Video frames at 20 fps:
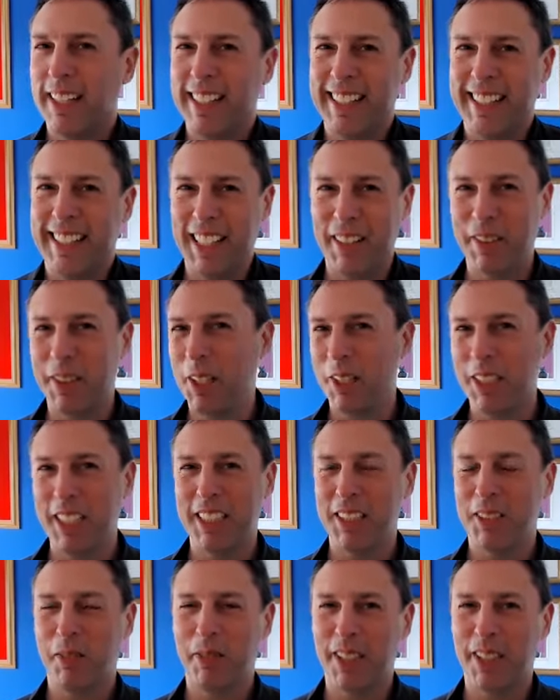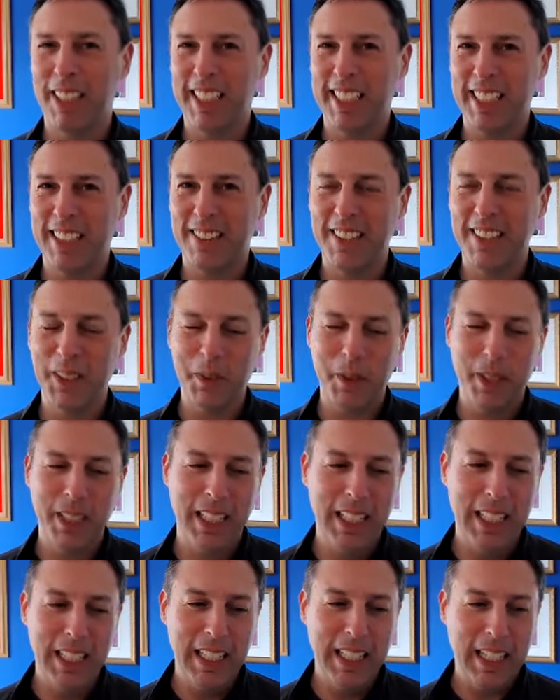even though it doesn't feel like there is
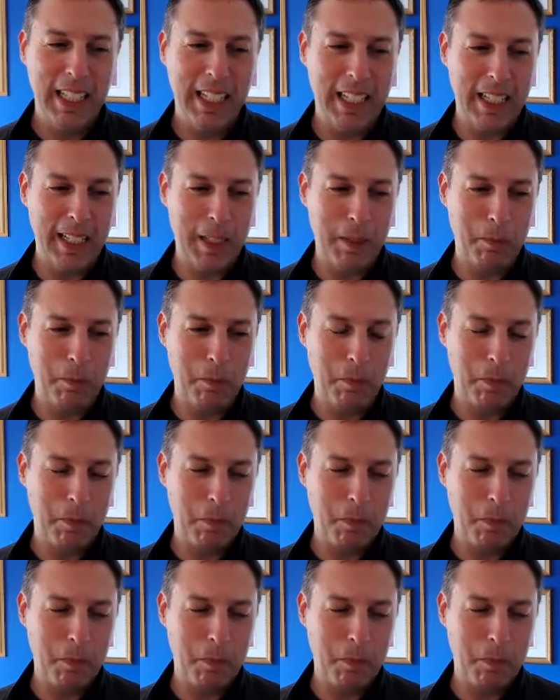one. Um,